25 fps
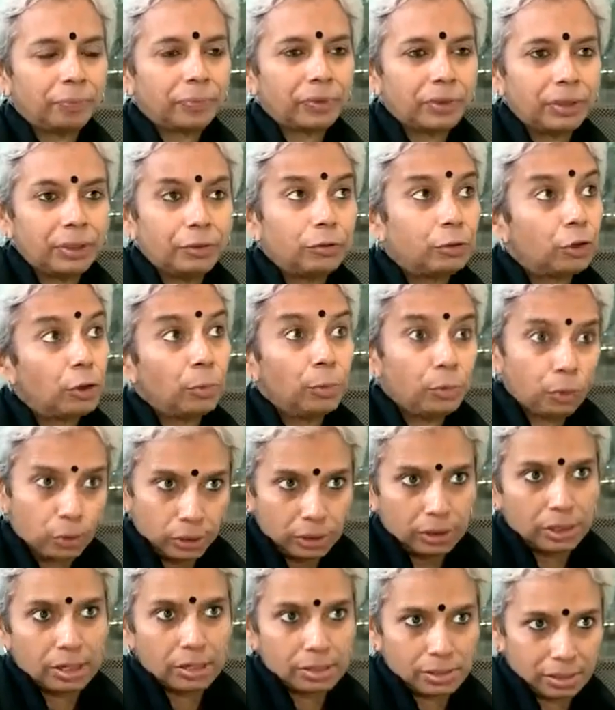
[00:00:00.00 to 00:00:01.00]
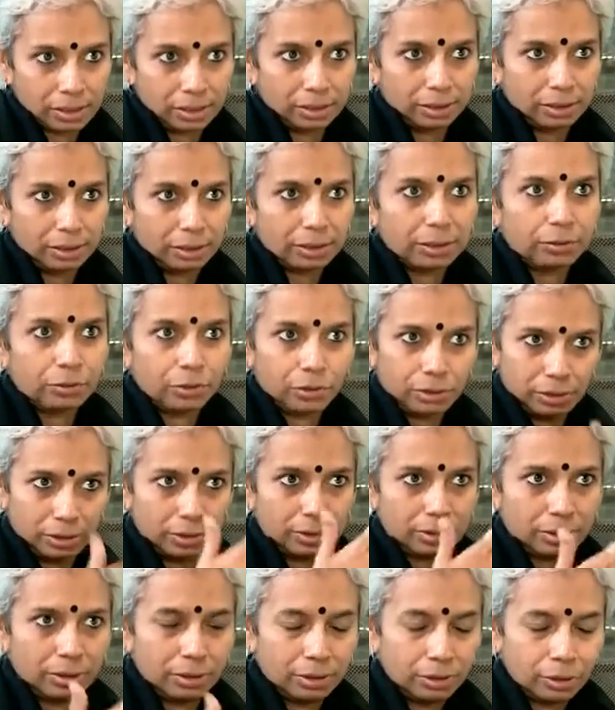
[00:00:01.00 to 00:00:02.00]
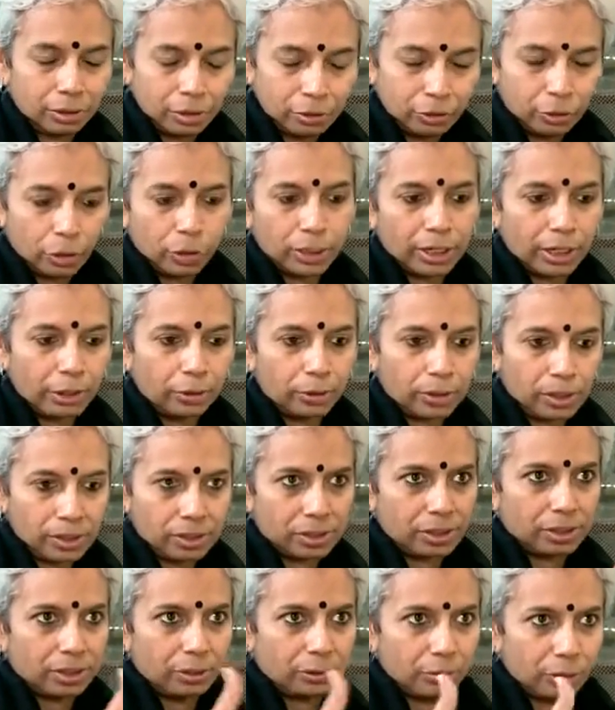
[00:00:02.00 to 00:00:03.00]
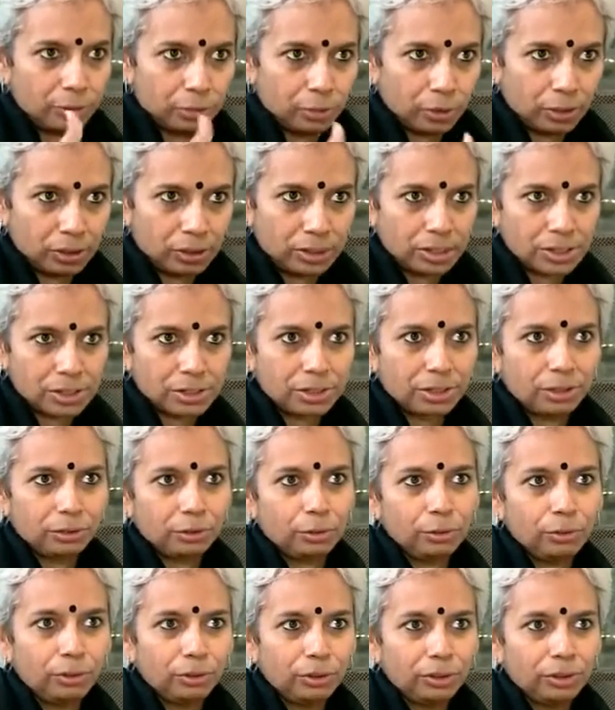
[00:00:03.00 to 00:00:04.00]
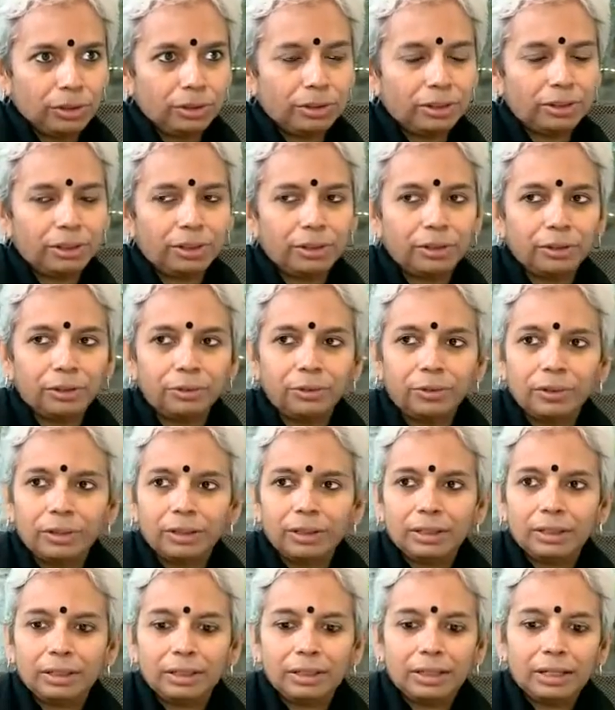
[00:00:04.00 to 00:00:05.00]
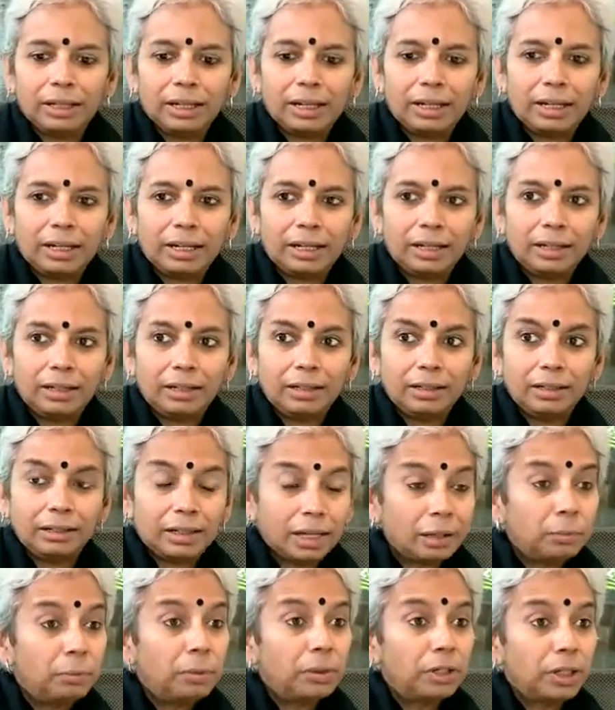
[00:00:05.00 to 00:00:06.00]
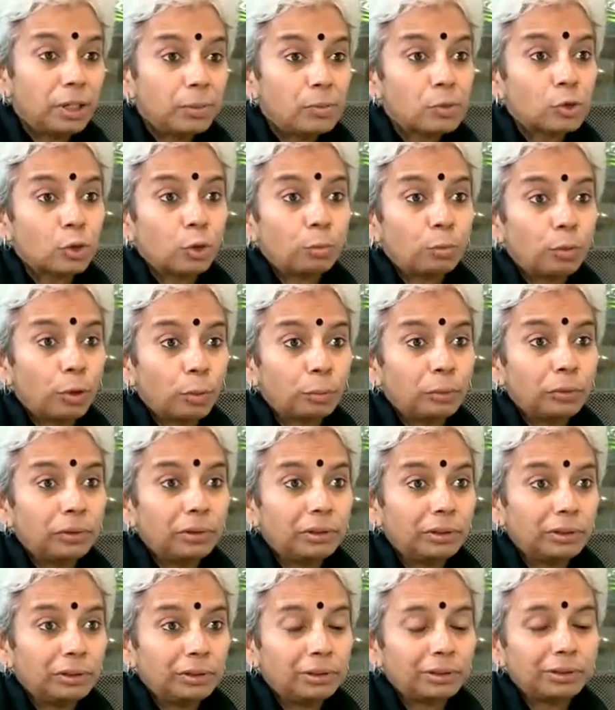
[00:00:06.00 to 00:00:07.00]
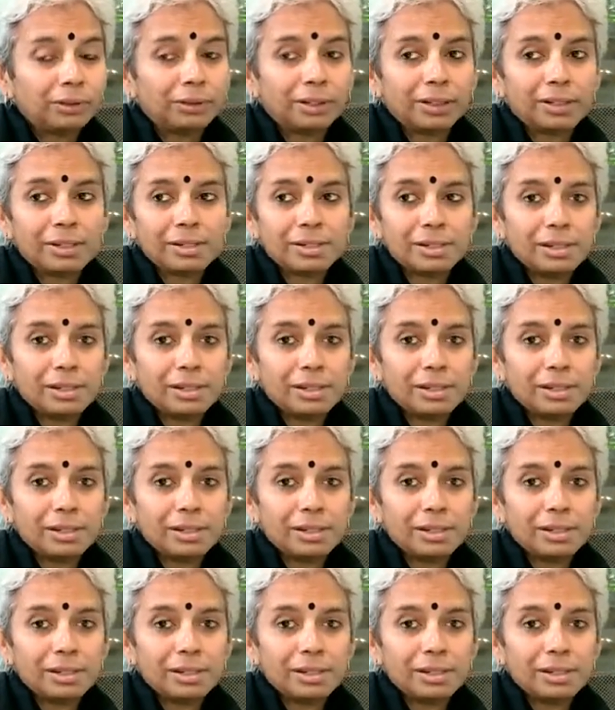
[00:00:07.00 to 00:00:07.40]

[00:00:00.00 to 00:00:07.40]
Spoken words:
they were not broadcasting, they were not narrowcasting, they were broadcasting through the All India Radio. And that became so popular, that